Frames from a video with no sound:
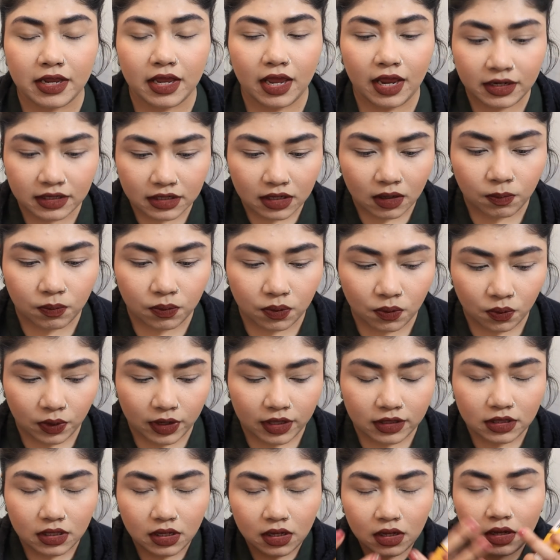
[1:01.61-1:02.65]
end up
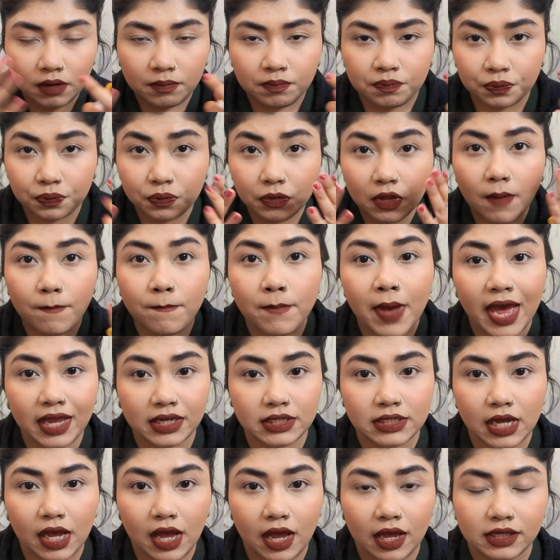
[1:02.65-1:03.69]
with
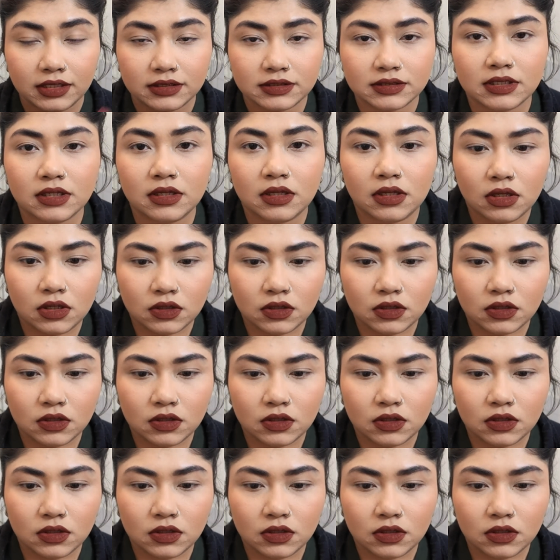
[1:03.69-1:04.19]
panda eyes.